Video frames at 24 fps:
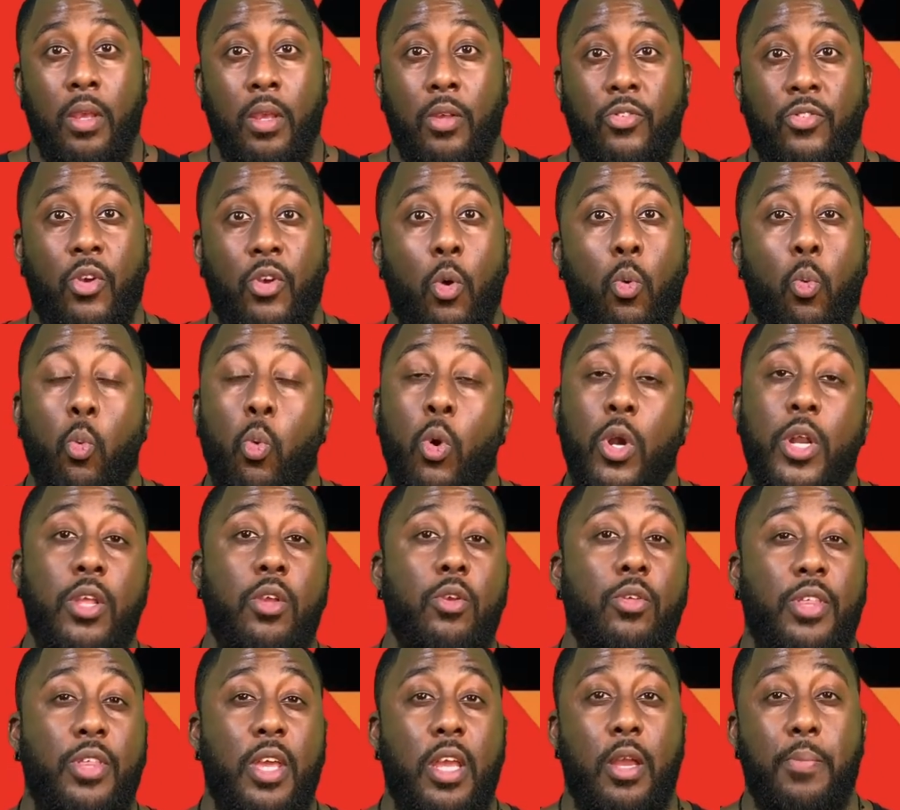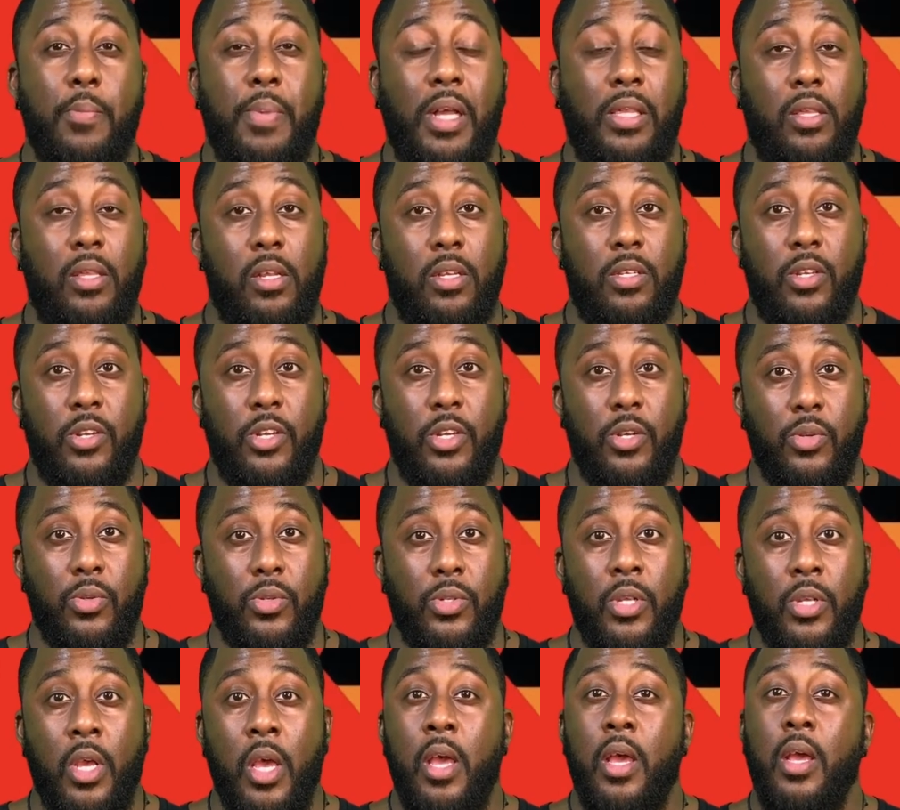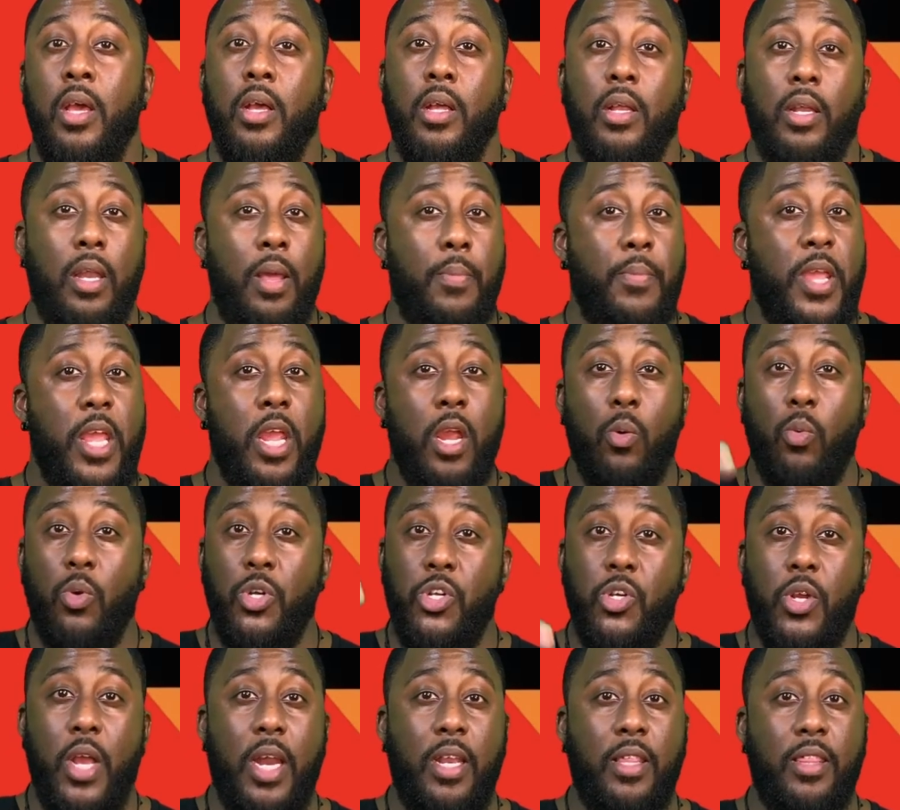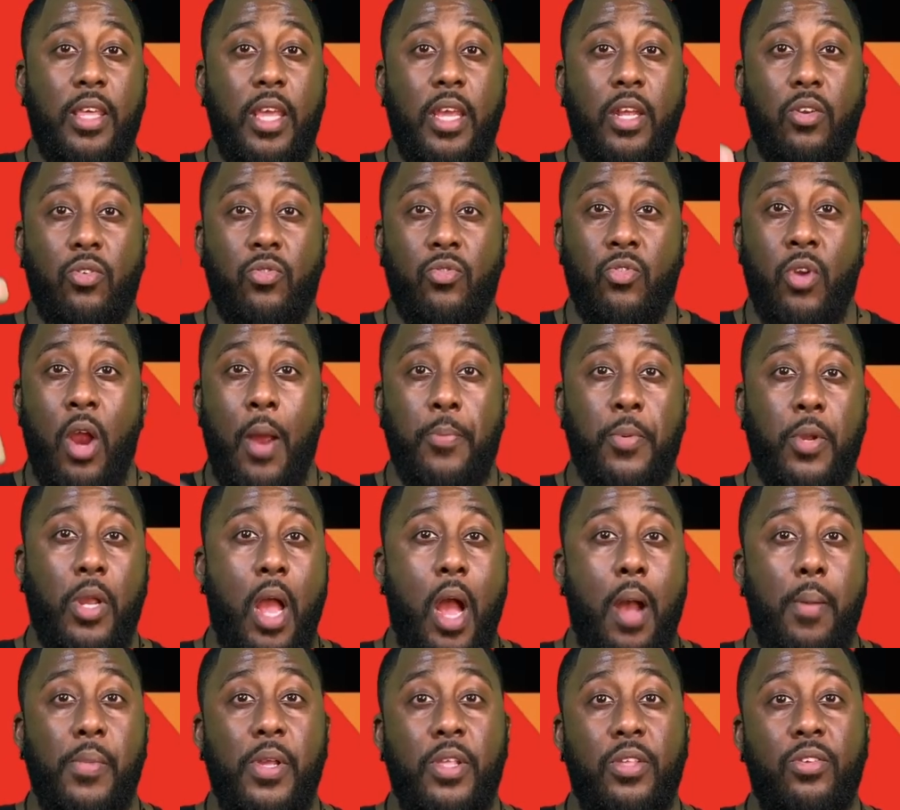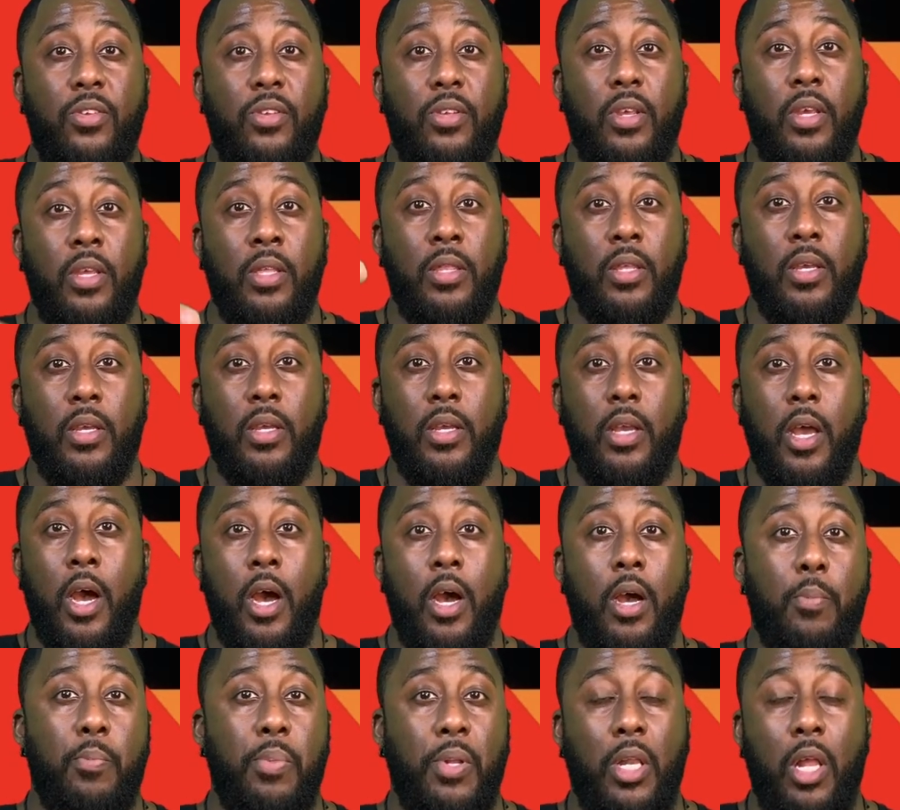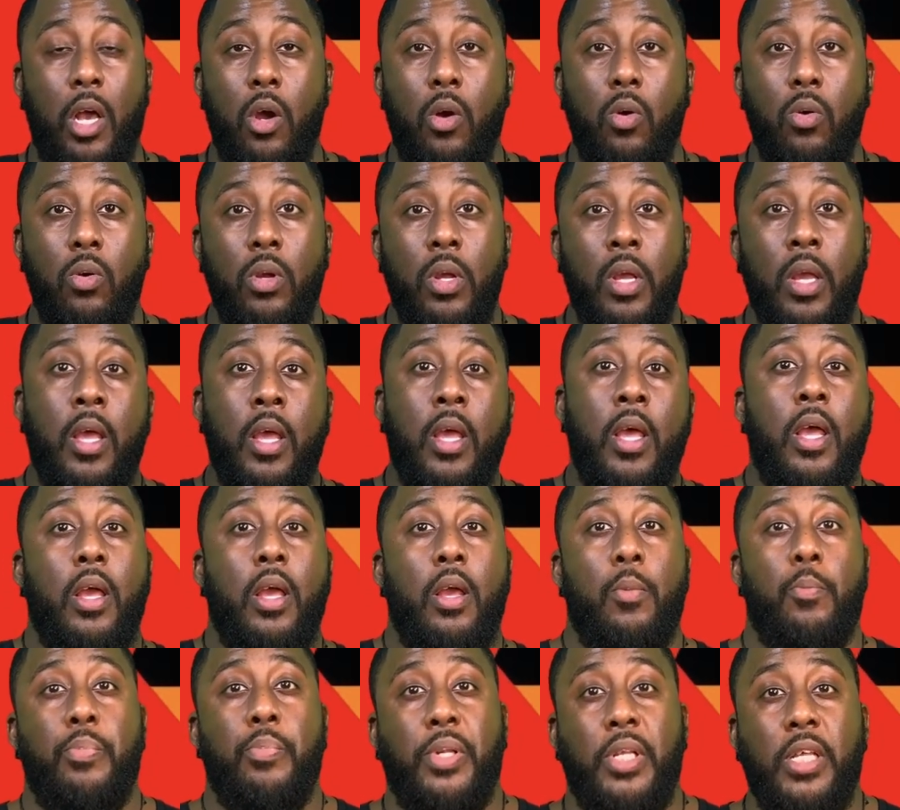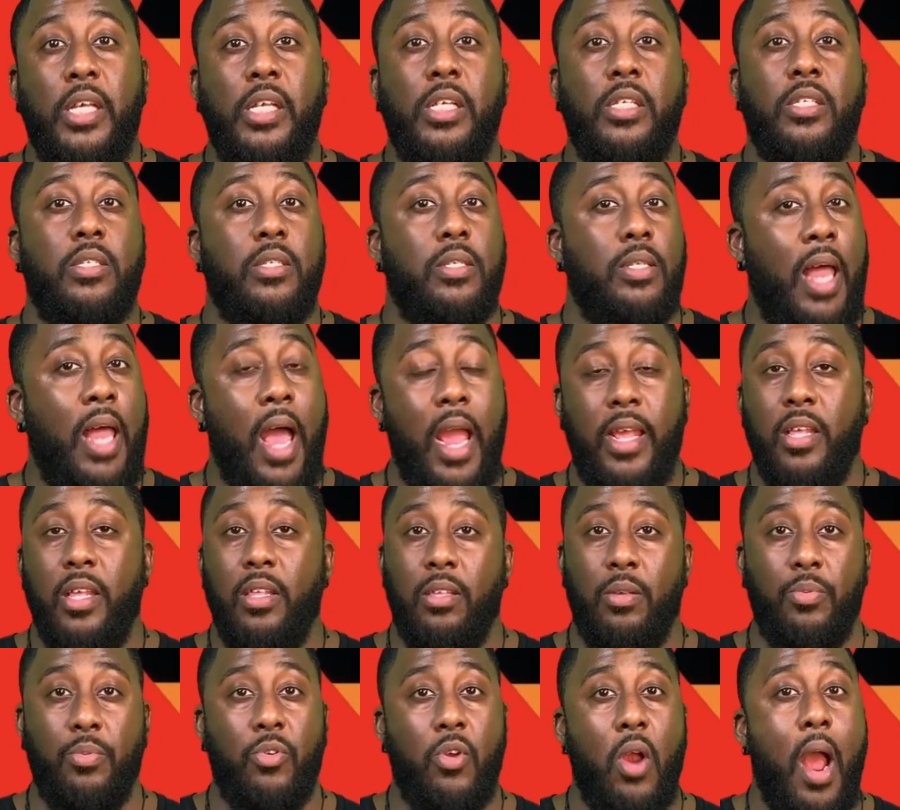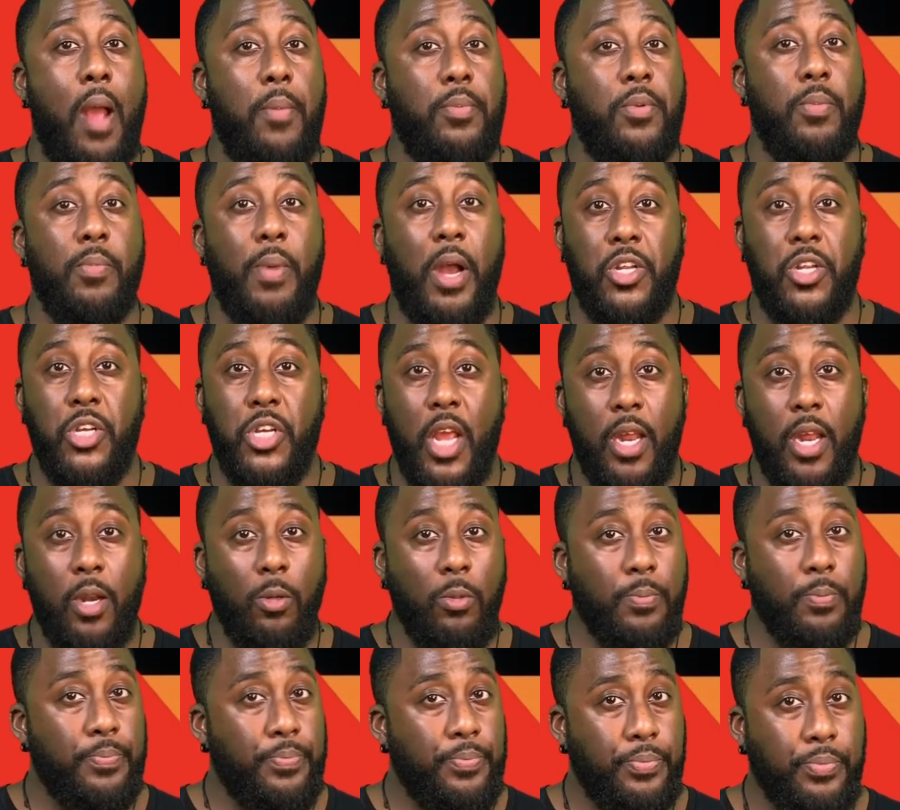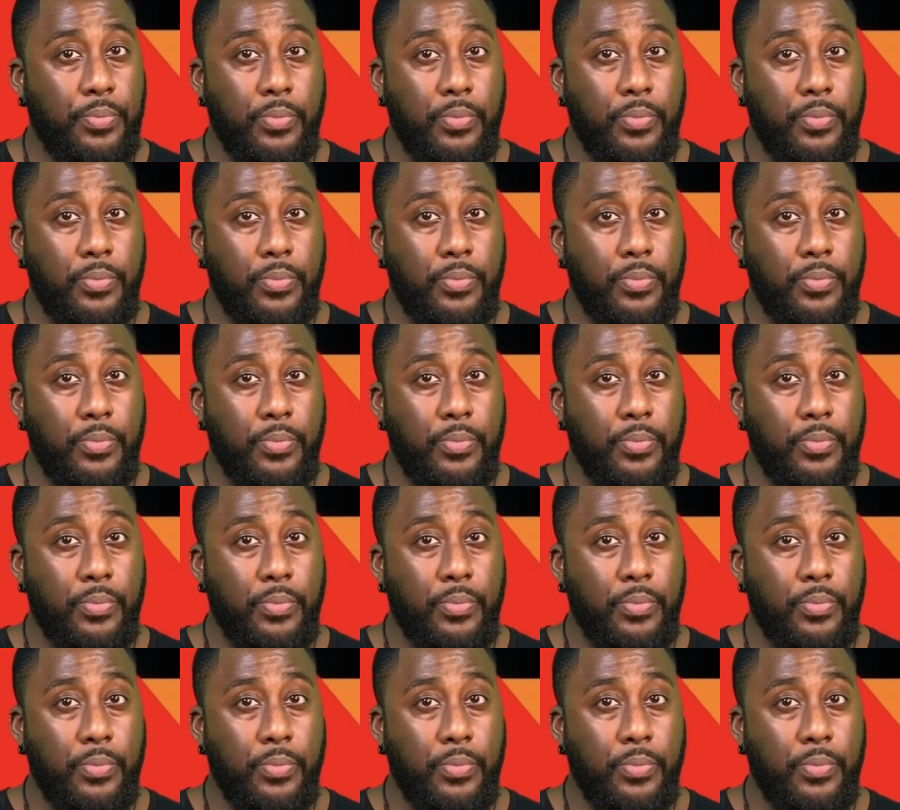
So what do you think about this news? Let me hear what you got to think. Drop your comments in the uh, below. Please like and subscribe to my channel.